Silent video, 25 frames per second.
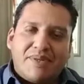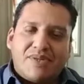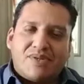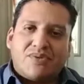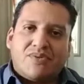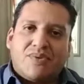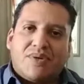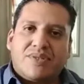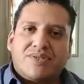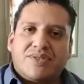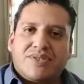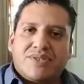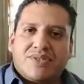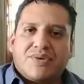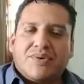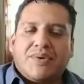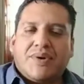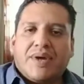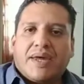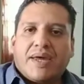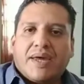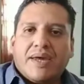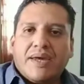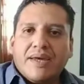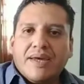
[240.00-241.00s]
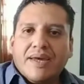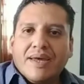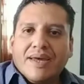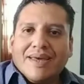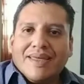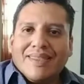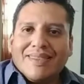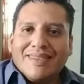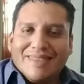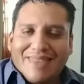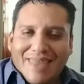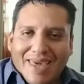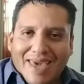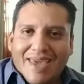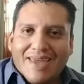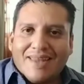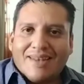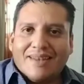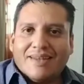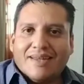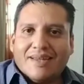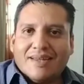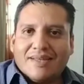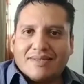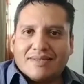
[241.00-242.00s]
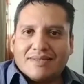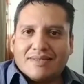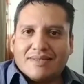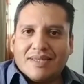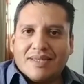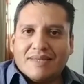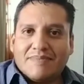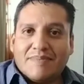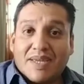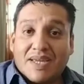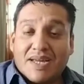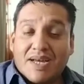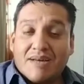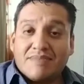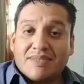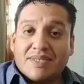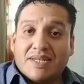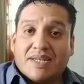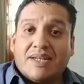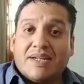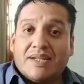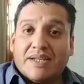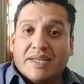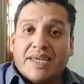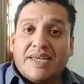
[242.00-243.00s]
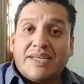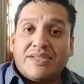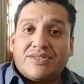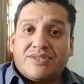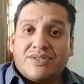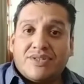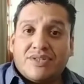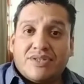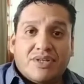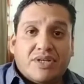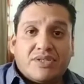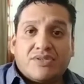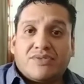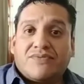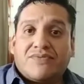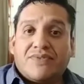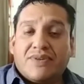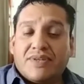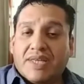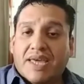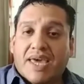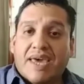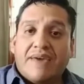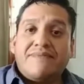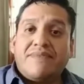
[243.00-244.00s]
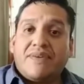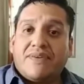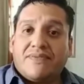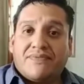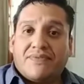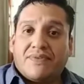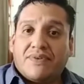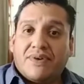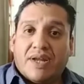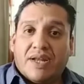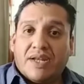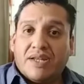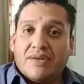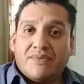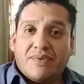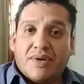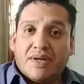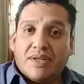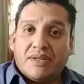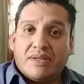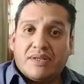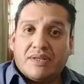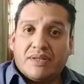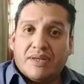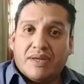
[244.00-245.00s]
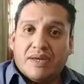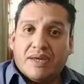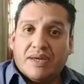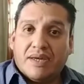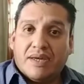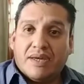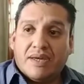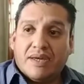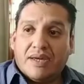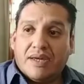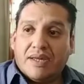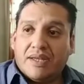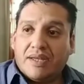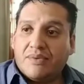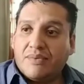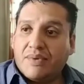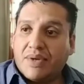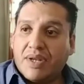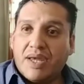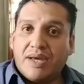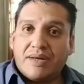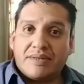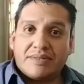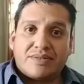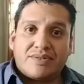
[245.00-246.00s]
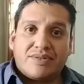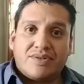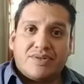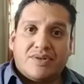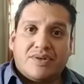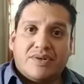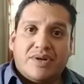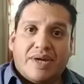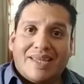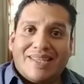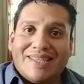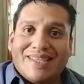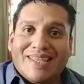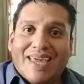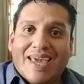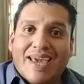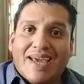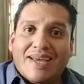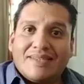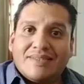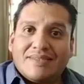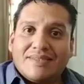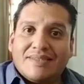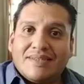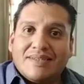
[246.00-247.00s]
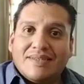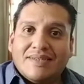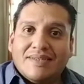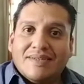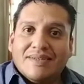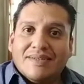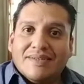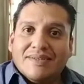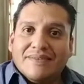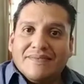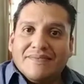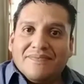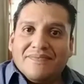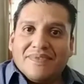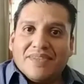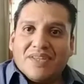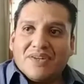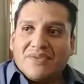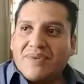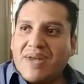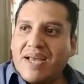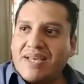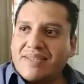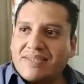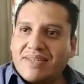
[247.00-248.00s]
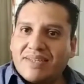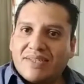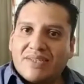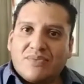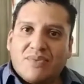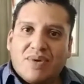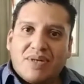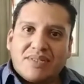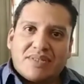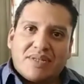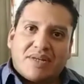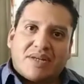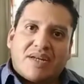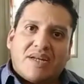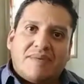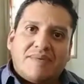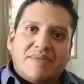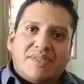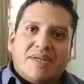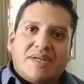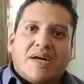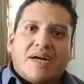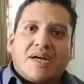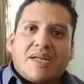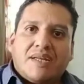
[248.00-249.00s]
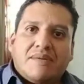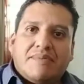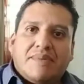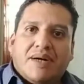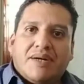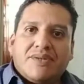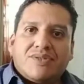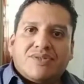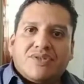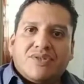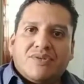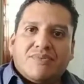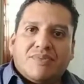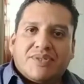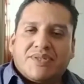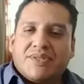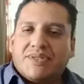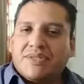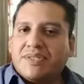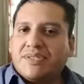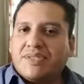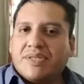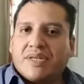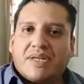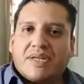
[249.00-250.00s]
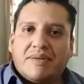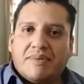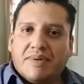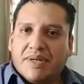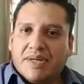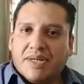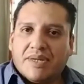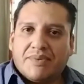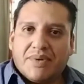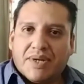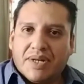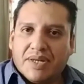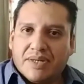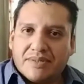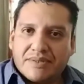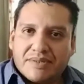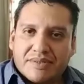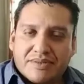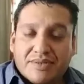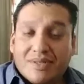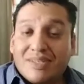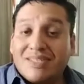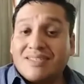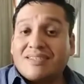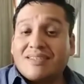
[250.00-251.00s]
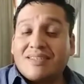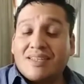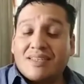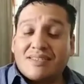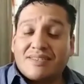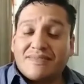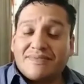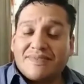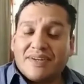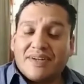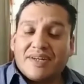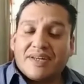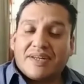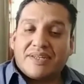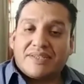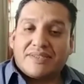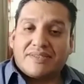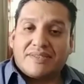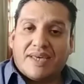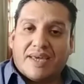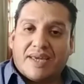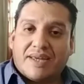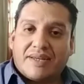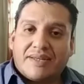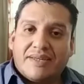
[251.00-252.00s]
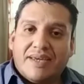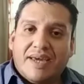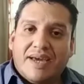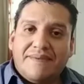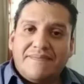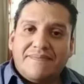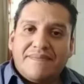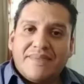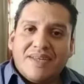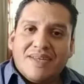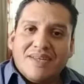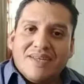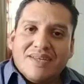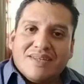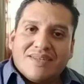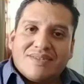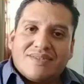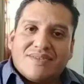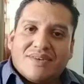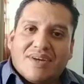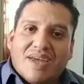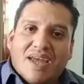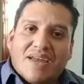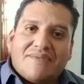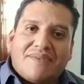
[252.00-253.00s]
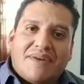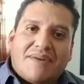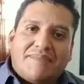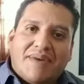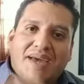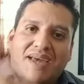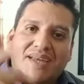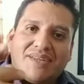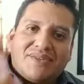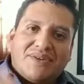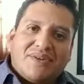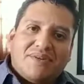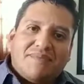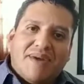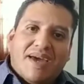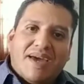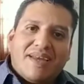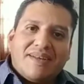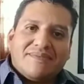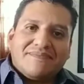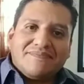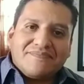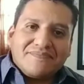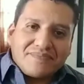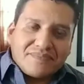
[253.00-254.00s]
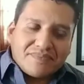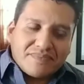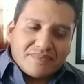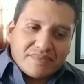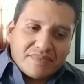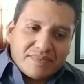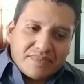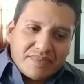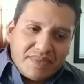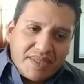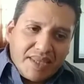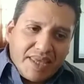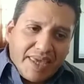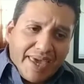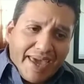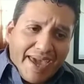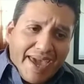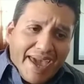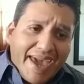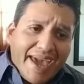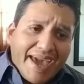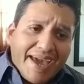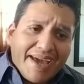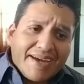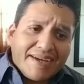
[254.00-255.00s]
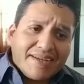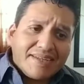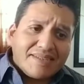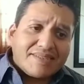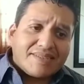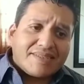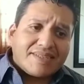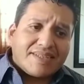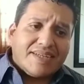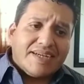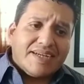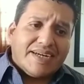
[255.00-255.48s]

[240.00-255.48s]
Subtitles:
into what you're doing, then it becomes a little easier not to feel envy for anyone else, you know. In the end, the rest are the ones that are going to be talking about you, but you're not talking about anyone else. So that's a very good thing, yeah. So Abraham, how you doing, man? And